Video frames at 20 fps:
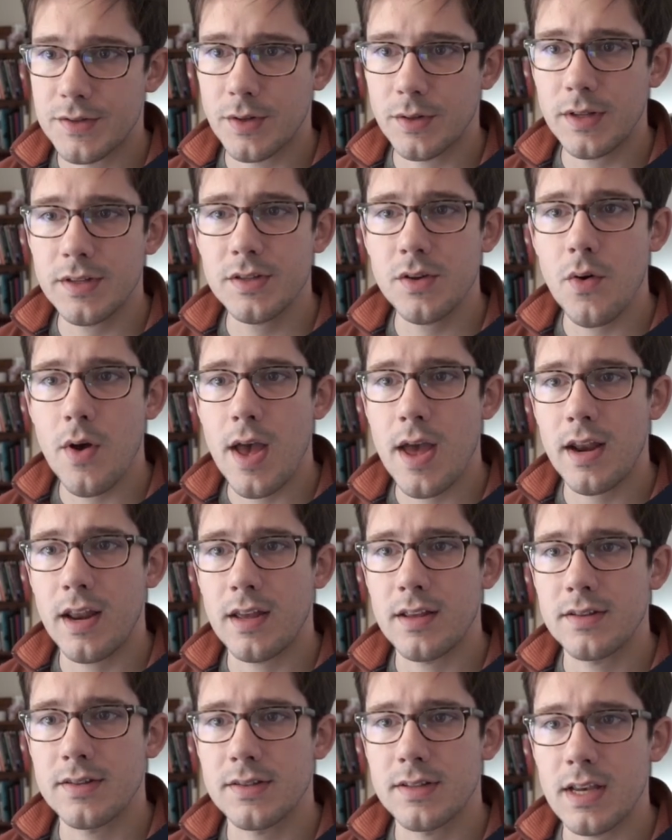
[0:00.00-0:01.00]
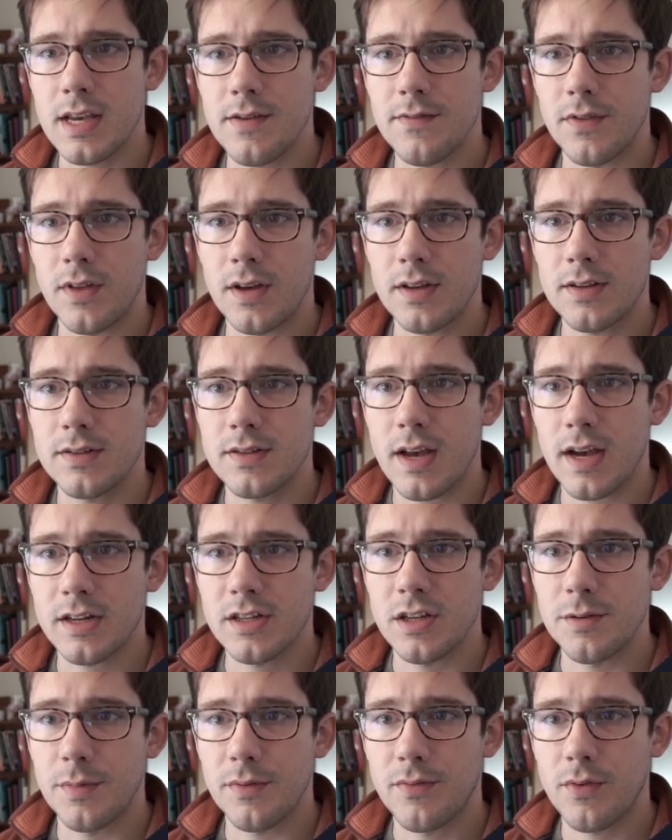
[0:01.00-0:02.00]
So let's go ahead and save this.
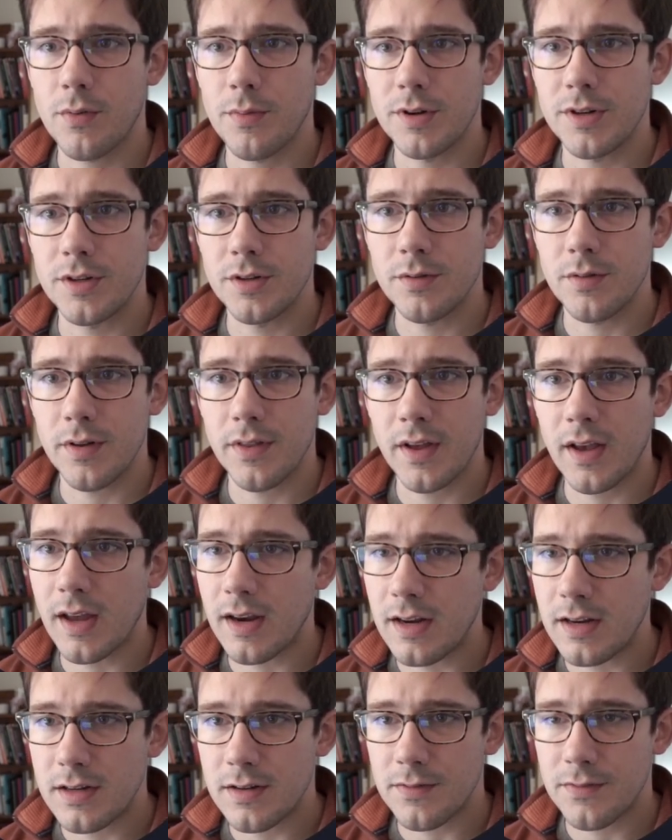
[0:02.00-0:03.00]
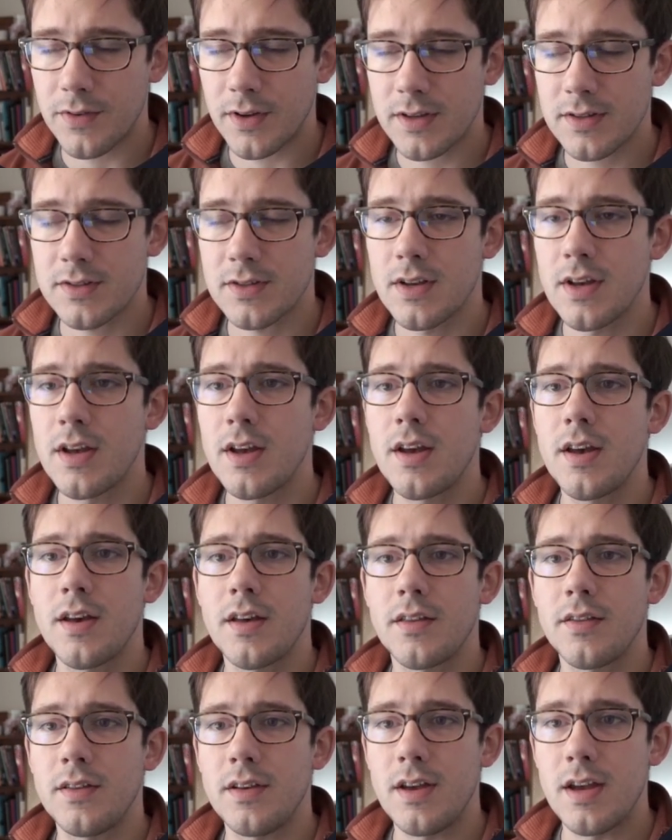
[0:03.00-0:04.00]
Actually, before we do, I think I need need to fix
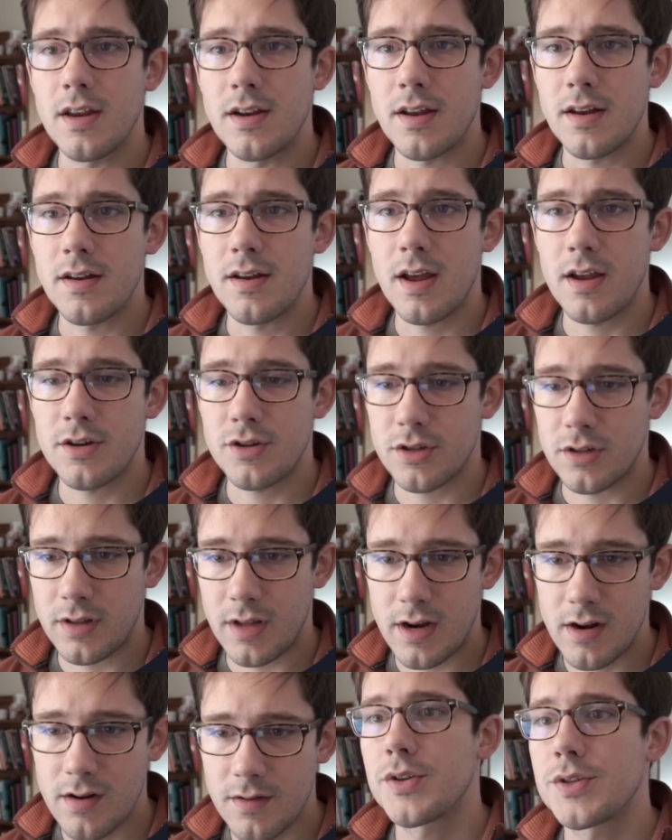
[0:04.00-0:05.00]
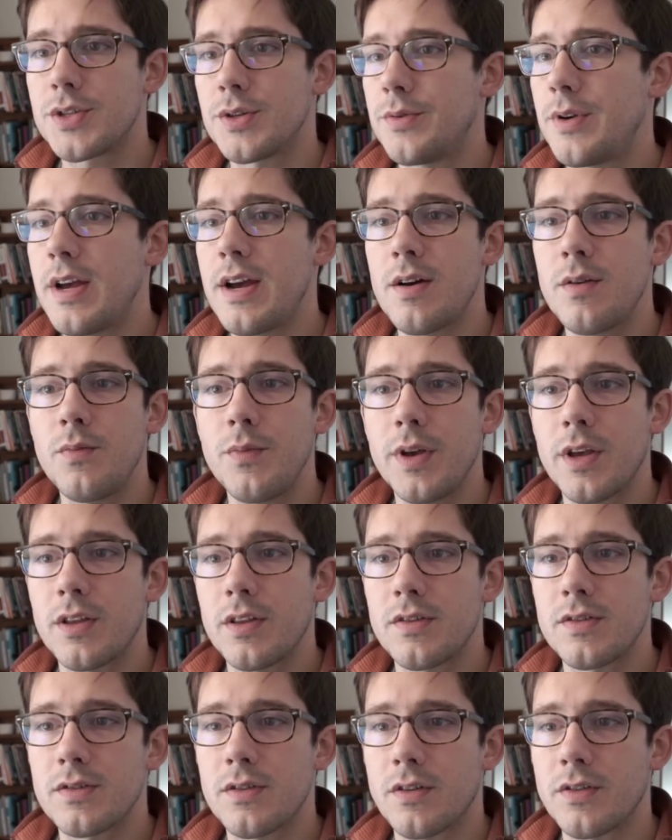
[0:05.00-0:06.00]
the indentation there. So now we
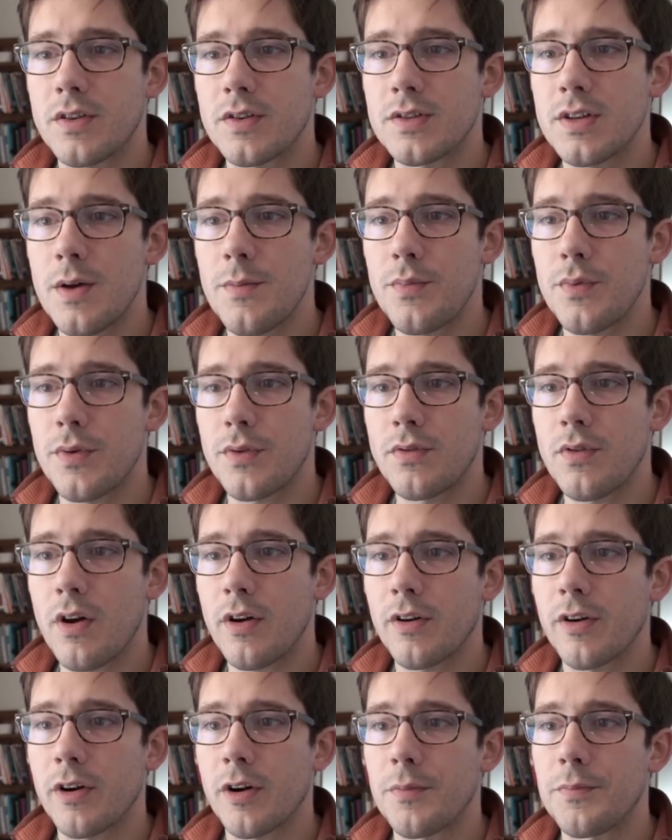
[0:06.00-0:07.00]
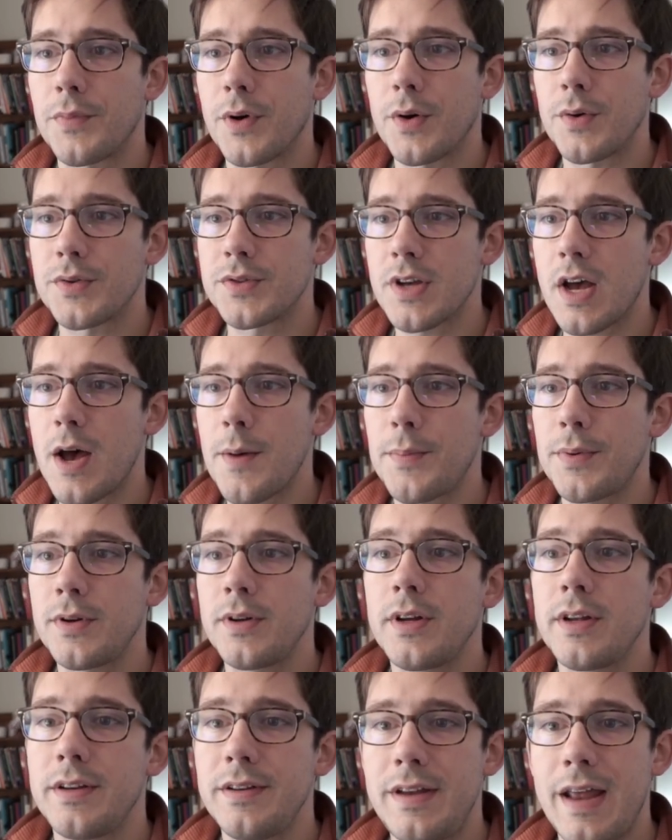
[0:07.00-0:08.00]
can start this up with docker compose up
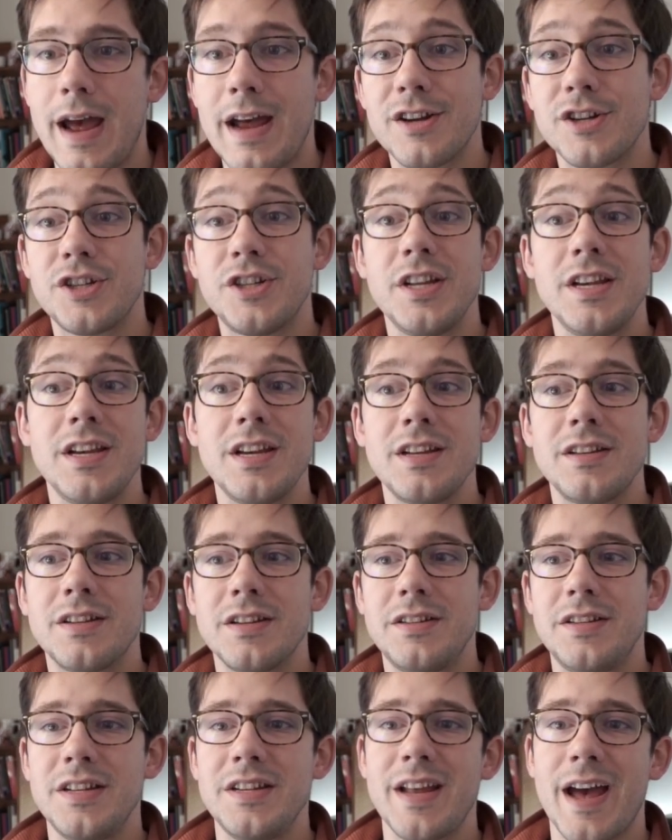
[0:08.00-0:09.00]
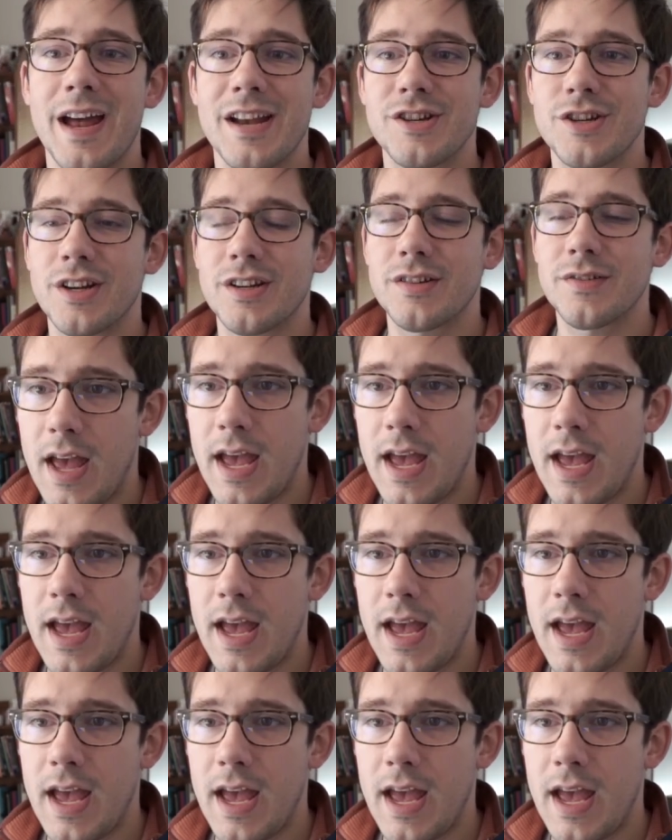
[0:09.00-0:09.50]
dash D to detach it.